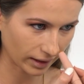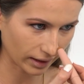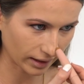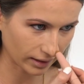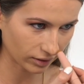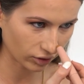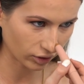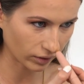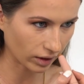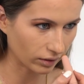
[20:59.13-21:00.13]
lines
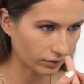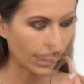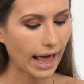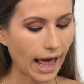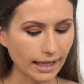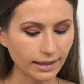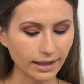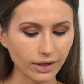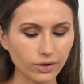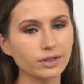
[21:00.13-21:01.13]
showing off. And
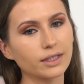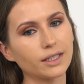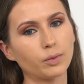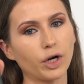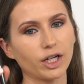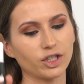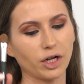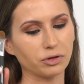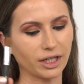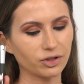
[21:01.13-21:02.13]
he used this brush. I
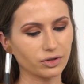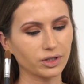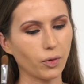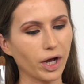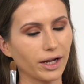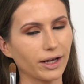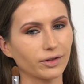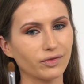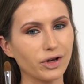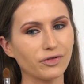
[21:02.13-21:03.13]
was actually waiting
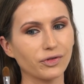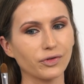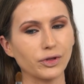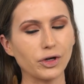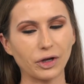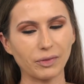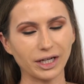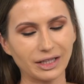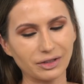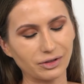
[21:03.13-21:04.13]
with doing
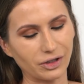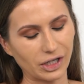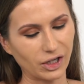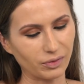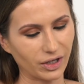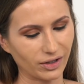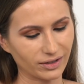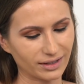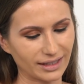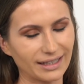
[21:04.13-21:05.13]
tutorial
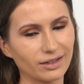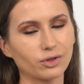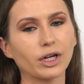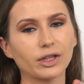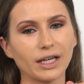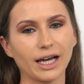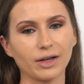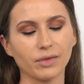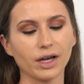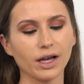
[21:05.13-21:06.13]
because it took a
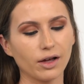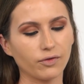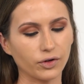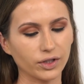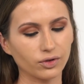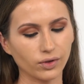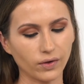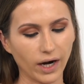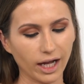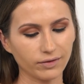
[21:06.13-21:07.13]
time for it to
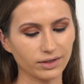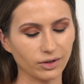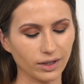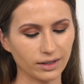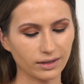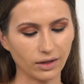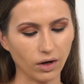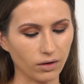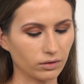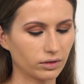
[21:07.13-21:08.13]
arrive. So it's an
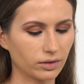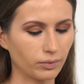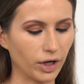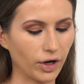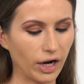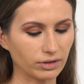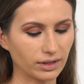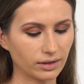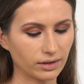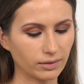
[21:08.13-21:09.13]
old
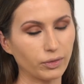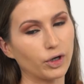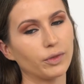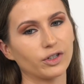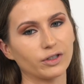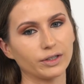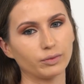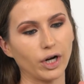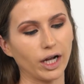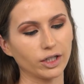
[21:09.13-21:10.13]
Bare Minerals
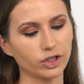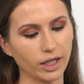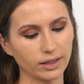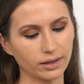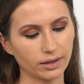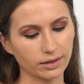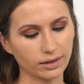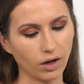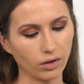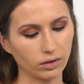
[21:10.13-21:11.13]
brush and it's
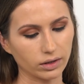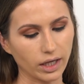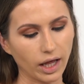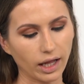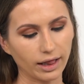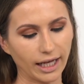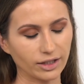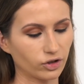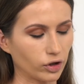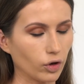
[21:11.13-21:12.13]
called Light
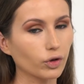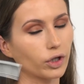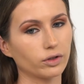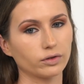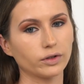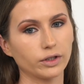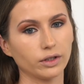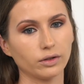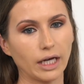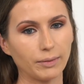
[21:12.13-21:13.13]
Stroke. You can order it
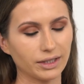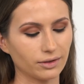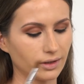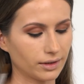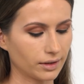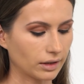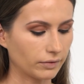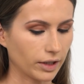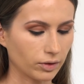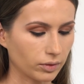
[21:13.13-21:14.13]
on Amazon, it's still
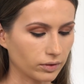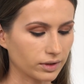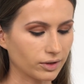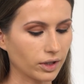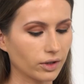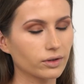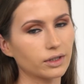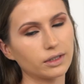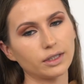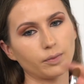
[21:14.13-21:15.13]
available. So he
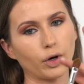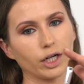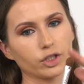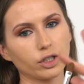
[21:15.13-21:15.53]
uses this brush